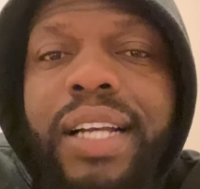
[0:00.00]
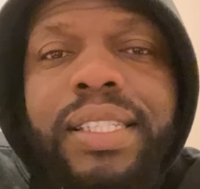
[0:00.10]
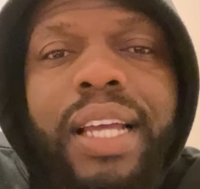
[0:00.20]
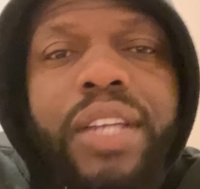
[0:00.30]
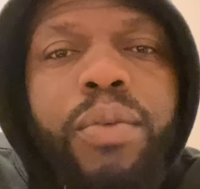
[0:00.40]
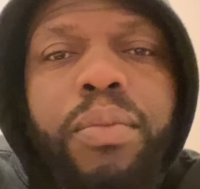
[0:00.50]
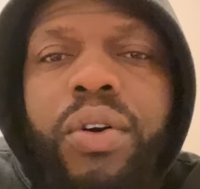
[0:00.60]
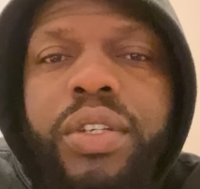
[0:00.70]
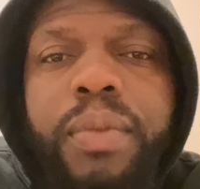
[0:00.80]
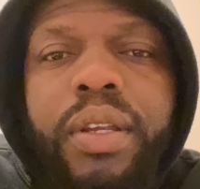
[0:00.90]
outside your
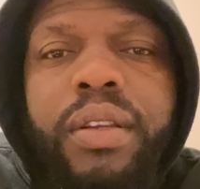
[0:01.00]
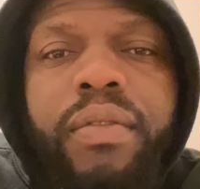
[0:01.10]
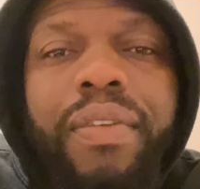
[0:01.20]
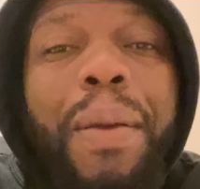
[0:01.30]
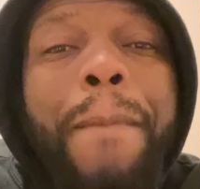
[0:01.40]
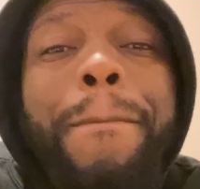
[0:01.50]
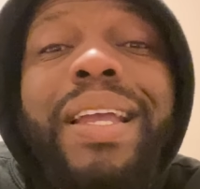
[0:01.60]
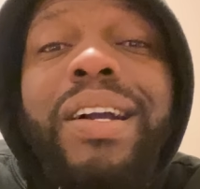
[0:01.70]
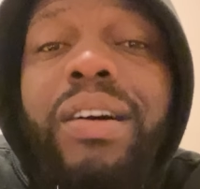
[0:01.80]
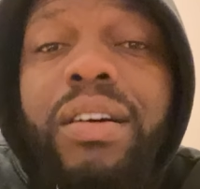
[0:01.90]
blocks, man. Think
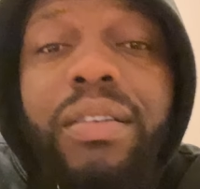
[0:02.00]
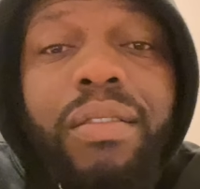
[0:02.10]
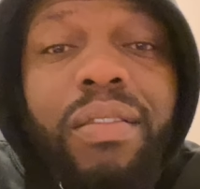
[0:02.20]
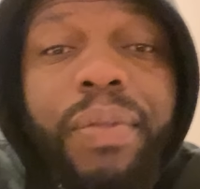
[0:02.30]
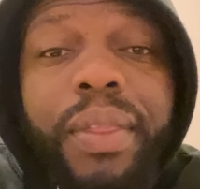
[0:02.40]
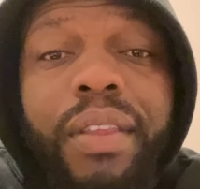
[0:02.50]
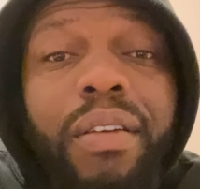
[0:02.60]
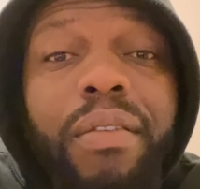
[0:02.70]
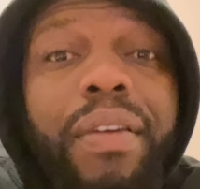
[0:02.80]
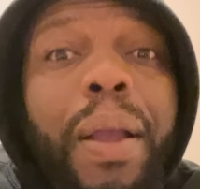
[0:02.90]
bigger.
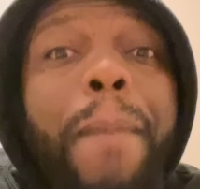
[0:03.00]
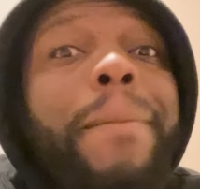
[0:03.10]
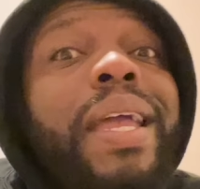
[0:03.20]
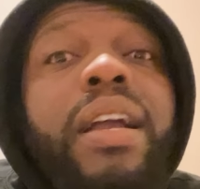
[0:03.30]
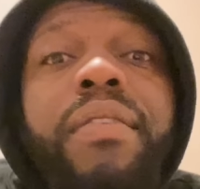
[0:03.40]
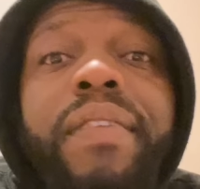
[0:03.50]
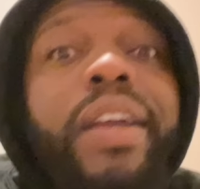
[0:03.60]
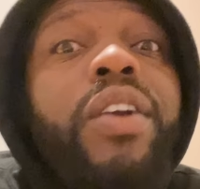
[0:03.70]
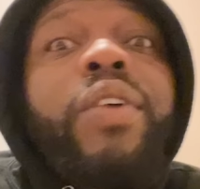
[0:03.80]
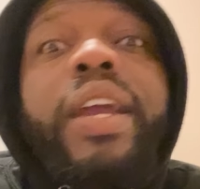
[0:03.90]
Think big.
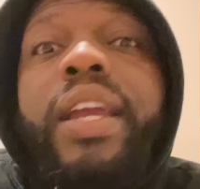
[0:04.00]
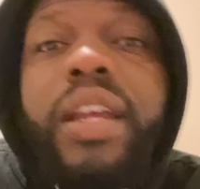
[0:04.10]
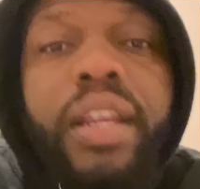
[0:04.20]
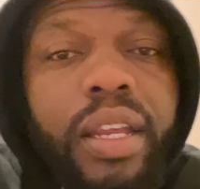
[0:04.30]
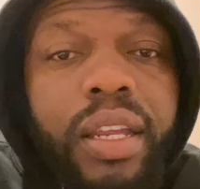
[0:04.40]
Think great.